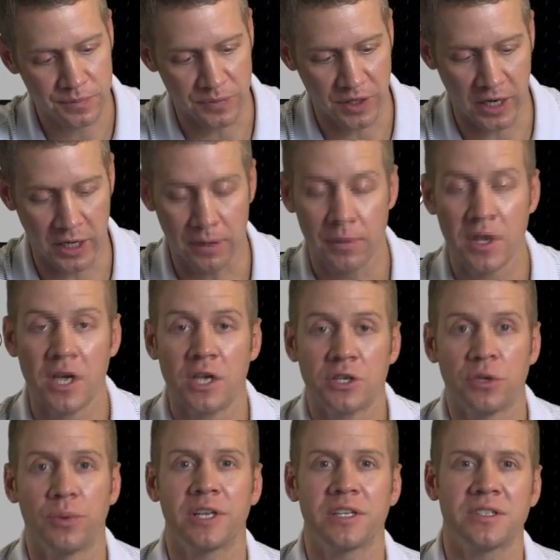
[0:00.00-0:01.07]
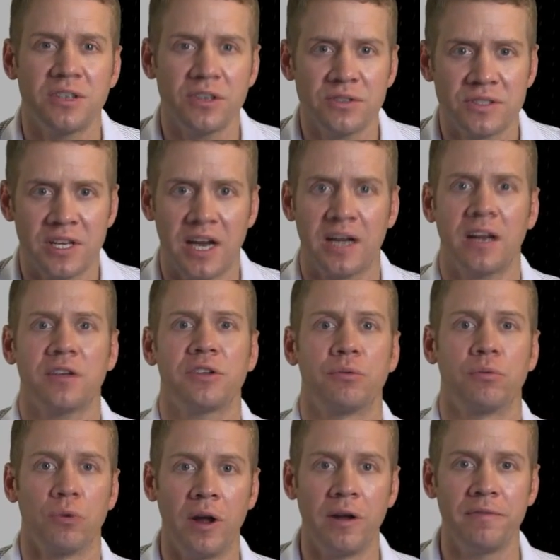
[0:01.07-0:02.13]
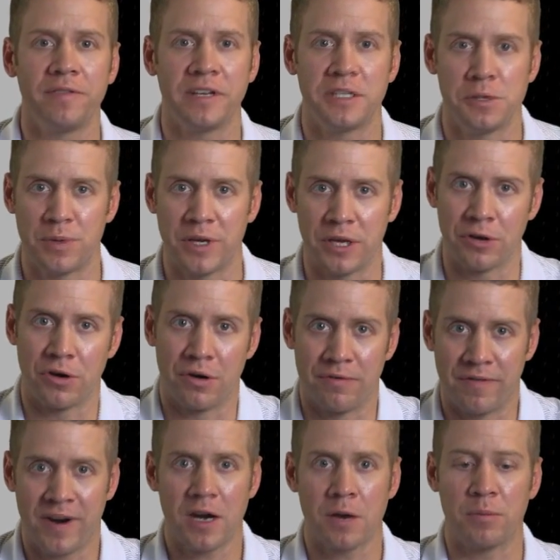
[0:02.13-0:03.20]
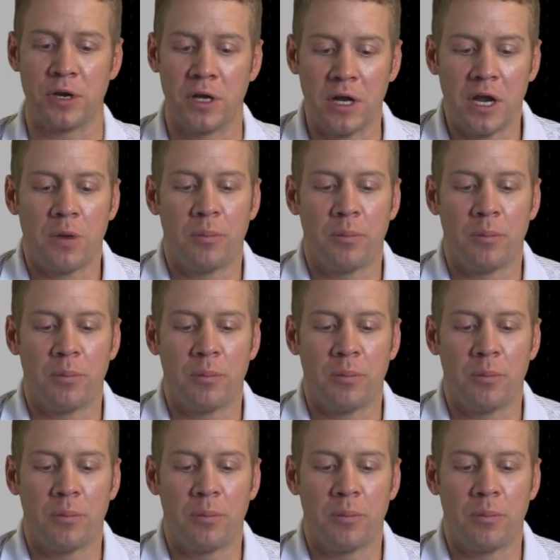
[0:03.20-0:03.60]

Okay, so we could still technically run VTP in our environment,